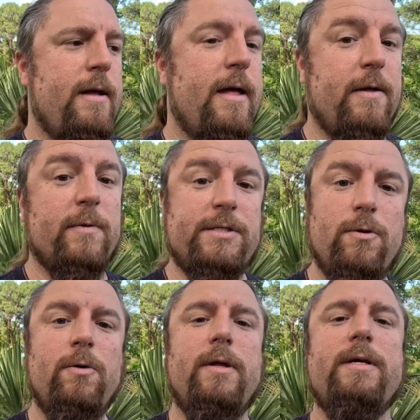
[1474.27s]
And then what's
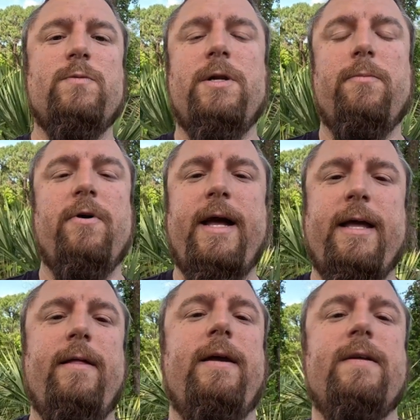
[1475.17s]
cool is when you
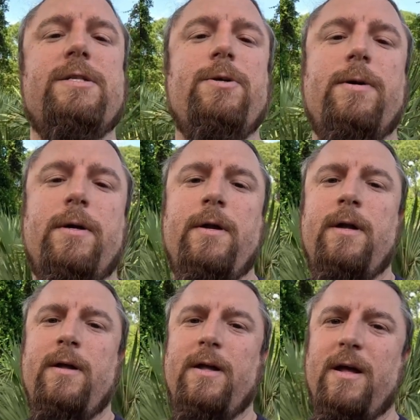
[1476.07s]
bracket like this, you could,
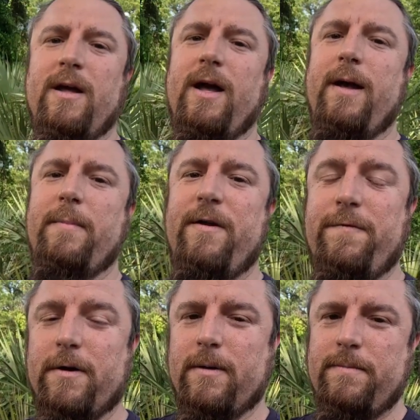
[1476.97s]

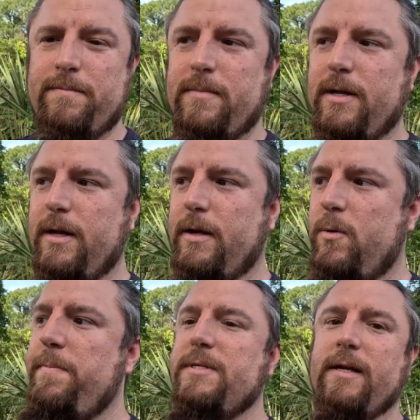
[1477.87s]
if you're
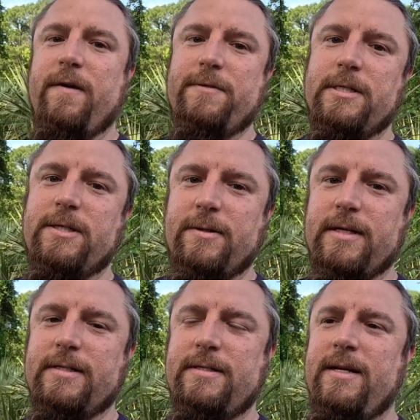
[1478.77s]
equipped enough to do
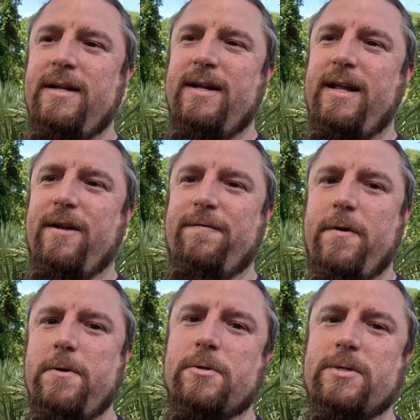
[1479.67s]
this in
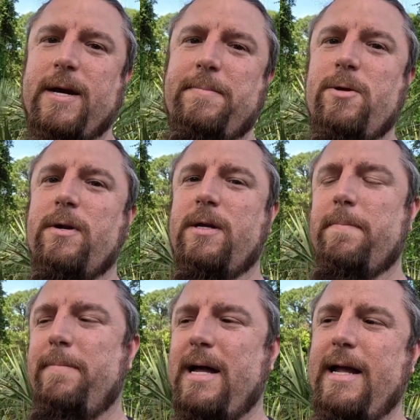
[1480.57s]
Photoshop, you could
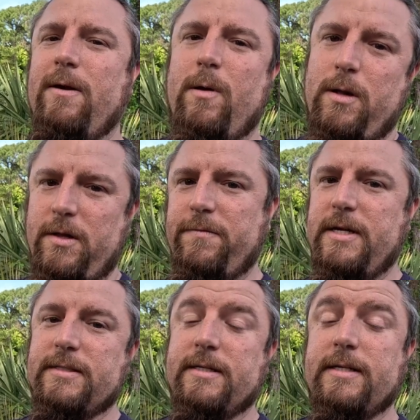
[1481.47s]
combine all of
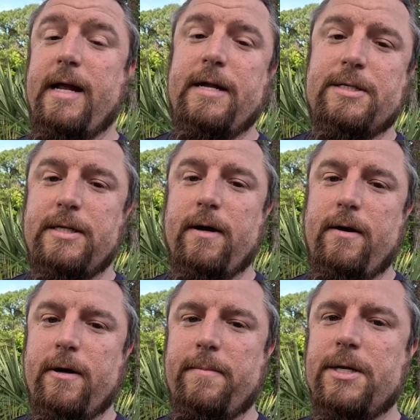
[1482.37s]
these as an
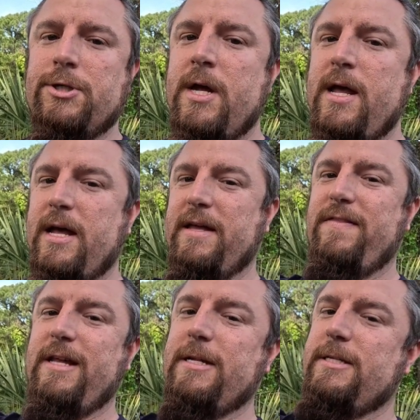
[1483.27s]
HDR image and
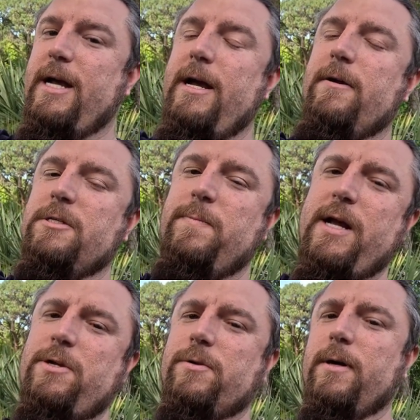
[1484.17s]
get the entire
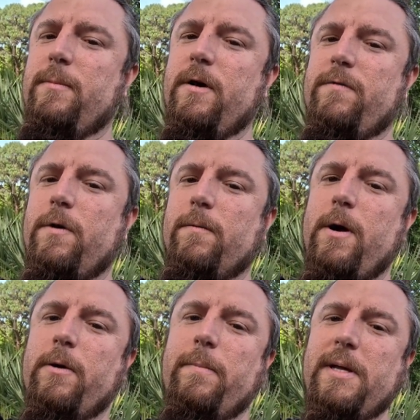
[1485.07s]
spectrum of
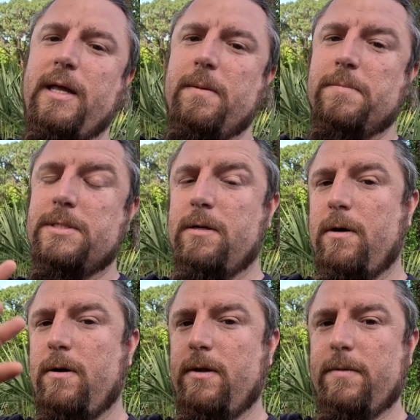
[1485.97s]
Corona beams
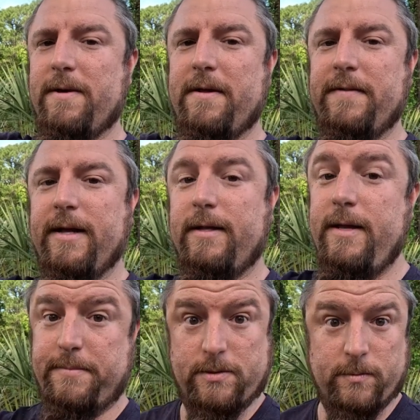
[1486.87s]
all around the
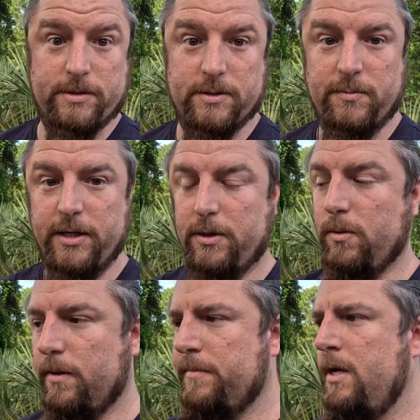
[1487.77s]
Eclipse, which is pretty cool.